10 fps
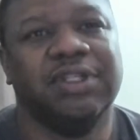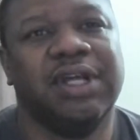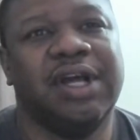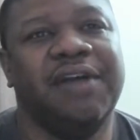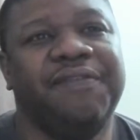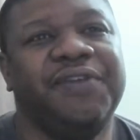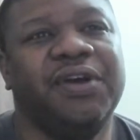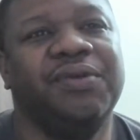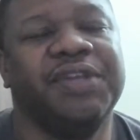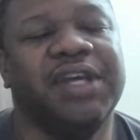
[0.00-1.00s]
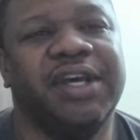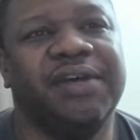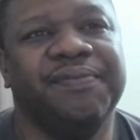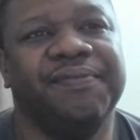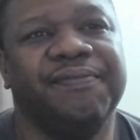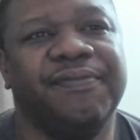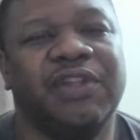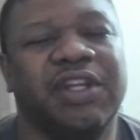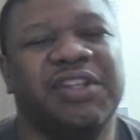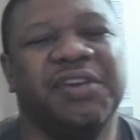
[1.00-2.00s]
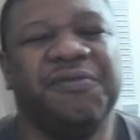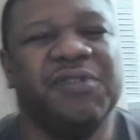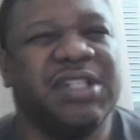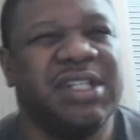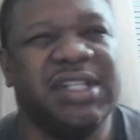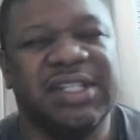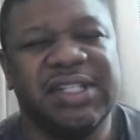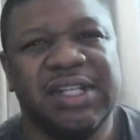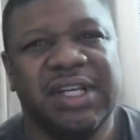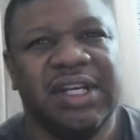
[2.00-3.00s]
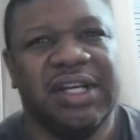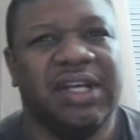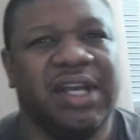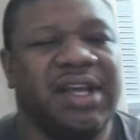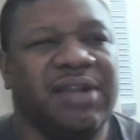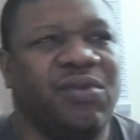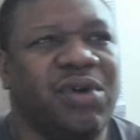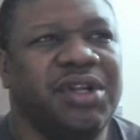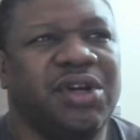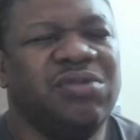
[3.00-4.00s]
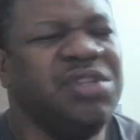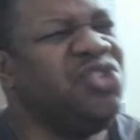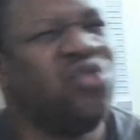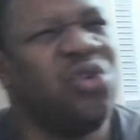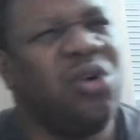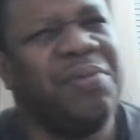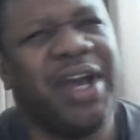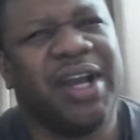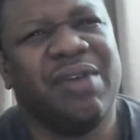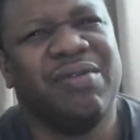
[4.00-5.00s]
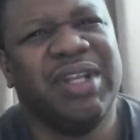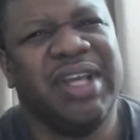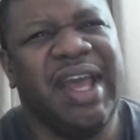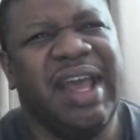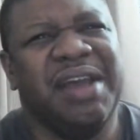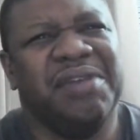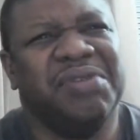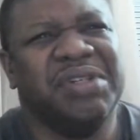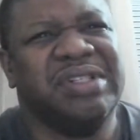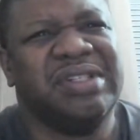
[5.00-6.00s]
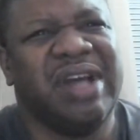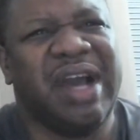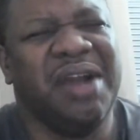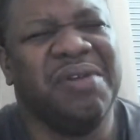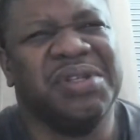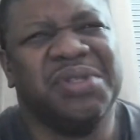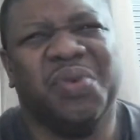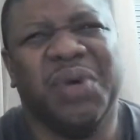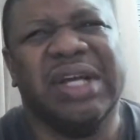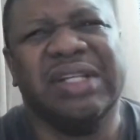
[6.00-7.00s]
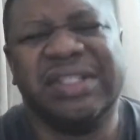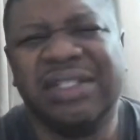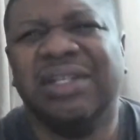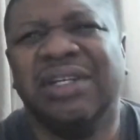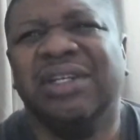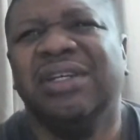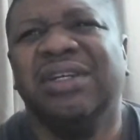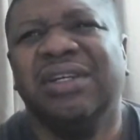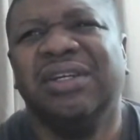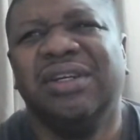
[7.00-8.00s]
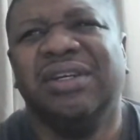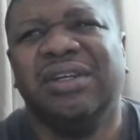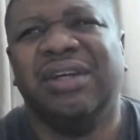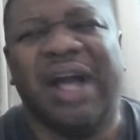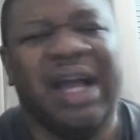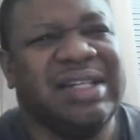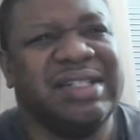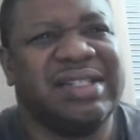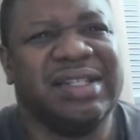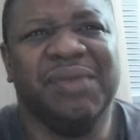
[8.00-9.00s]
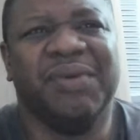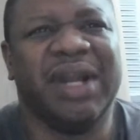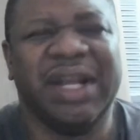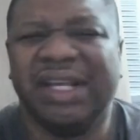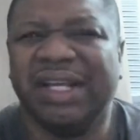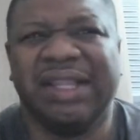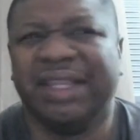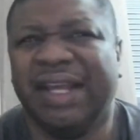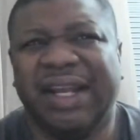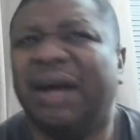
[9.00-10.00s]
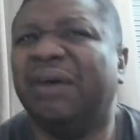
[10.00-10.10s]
I felt that the difference in this, and the only drawback I really had was Iris West. I could see why they cut that out.